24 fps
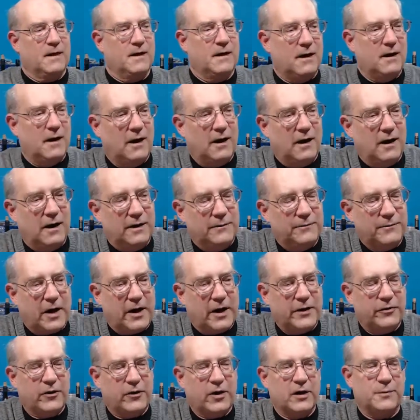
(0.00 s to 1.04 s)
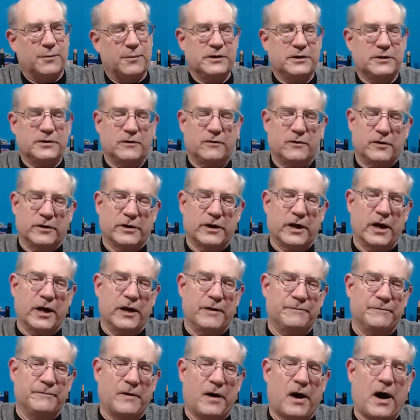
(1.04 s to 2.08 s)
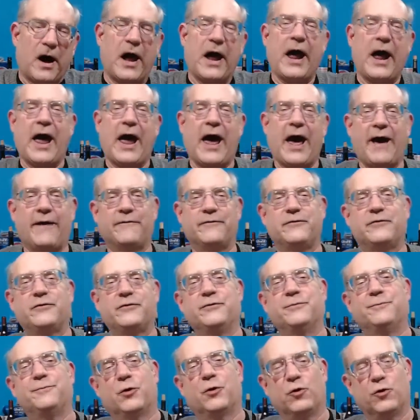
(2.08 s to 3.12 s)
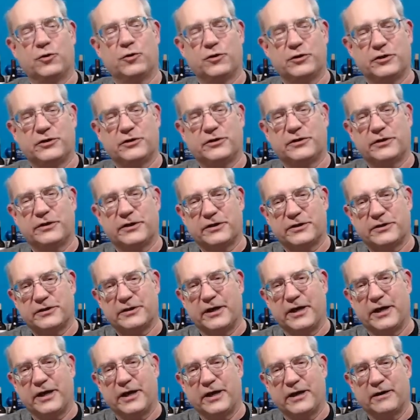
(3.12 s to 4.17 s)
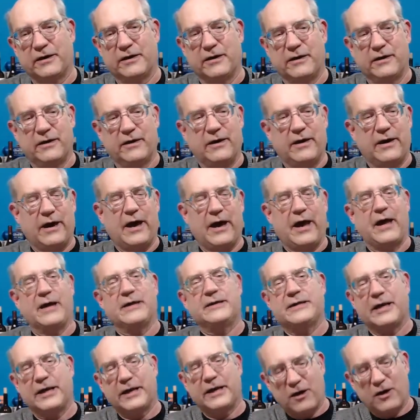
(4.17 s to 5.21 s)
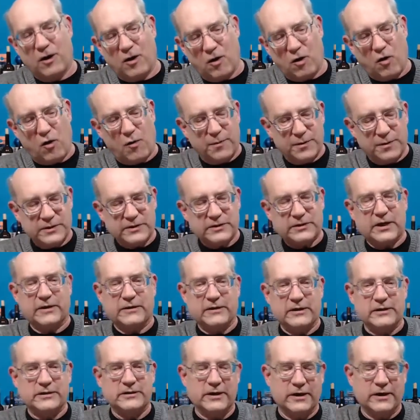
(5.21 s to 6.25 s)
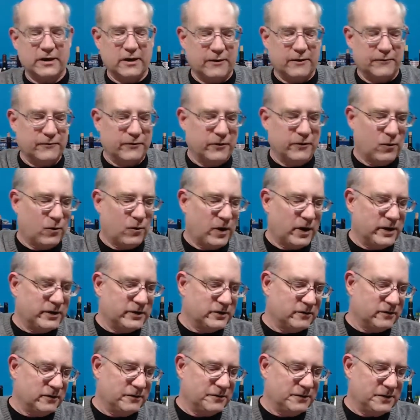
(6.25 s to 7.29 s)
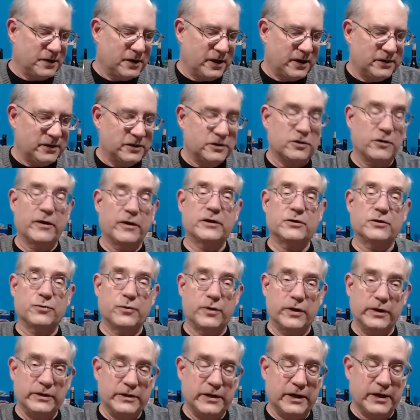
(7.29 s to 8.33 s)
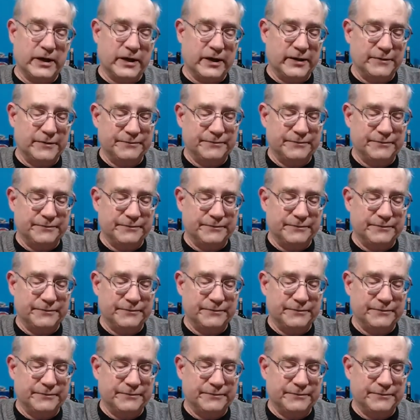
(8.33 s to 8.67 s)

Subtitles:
I thought to myself, okay, I have to purchase this thing and take it home and set this thing up for the wine stream tonight. So that's what I did.